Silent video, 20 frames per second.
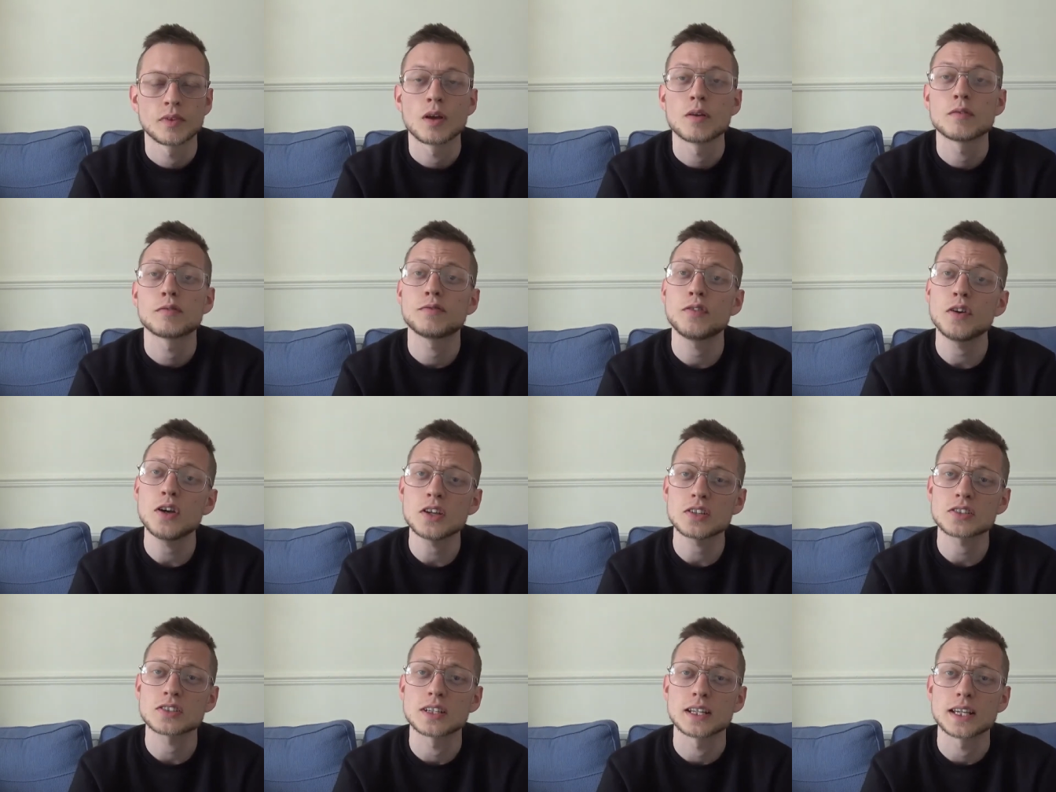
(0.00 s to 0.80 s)

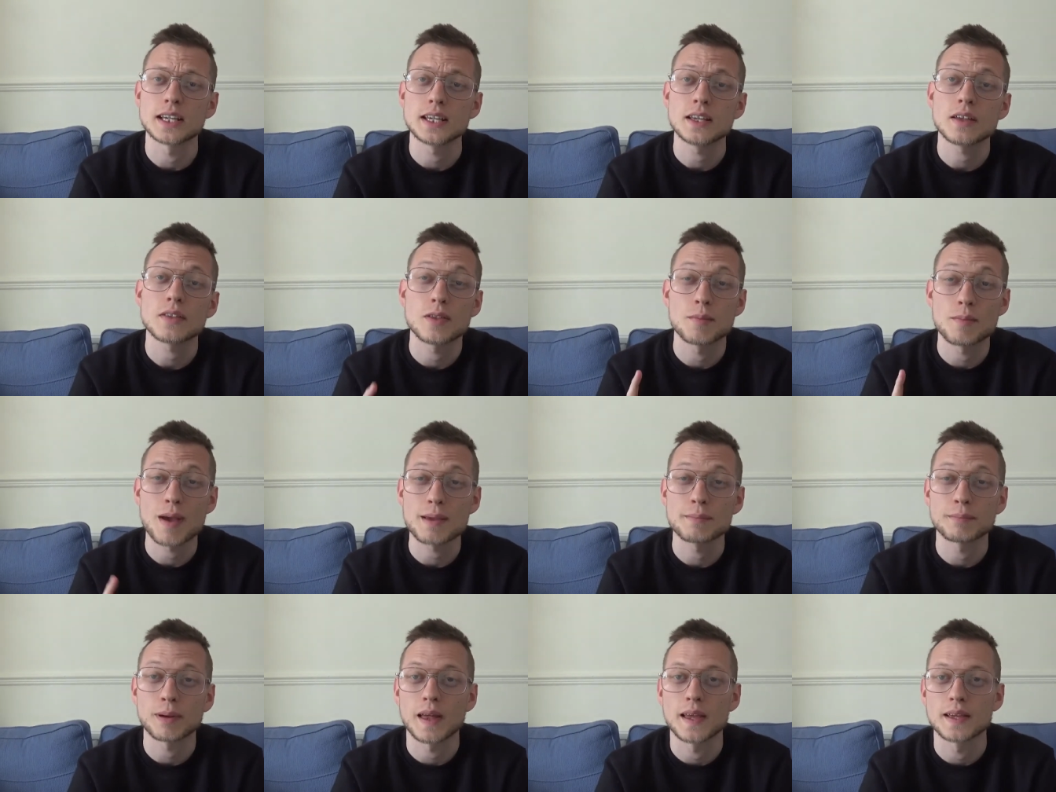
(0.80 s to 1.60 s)
Firstly, the
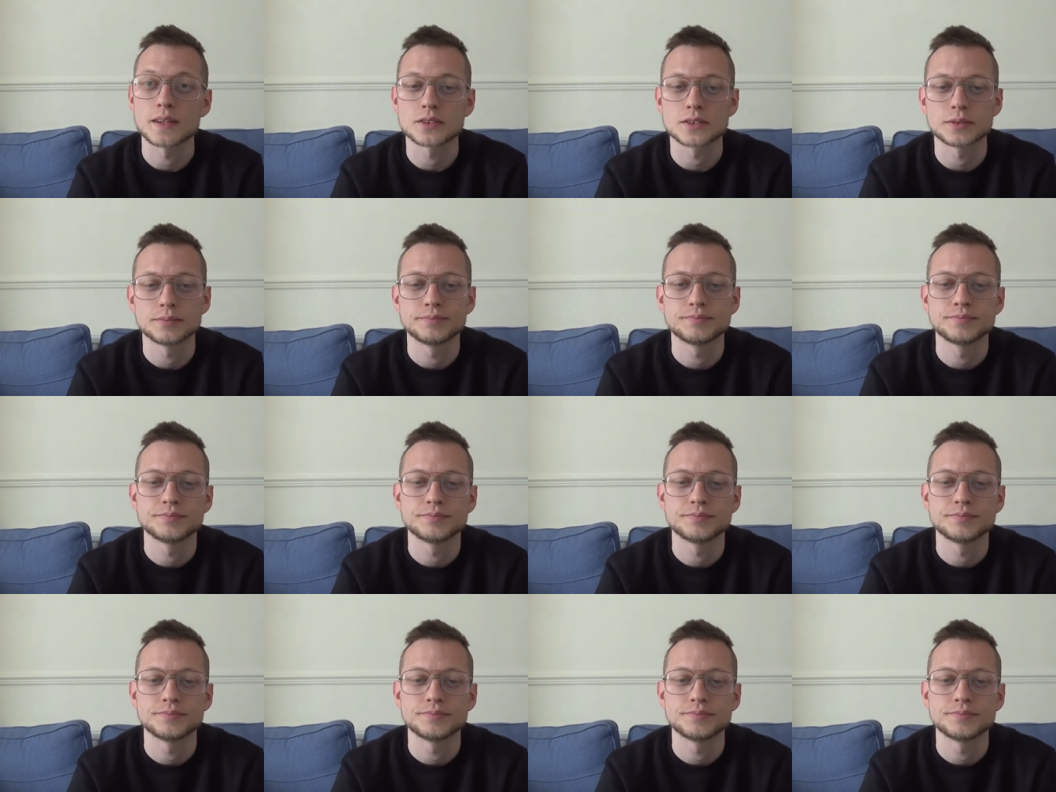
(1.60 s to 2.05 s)
main players.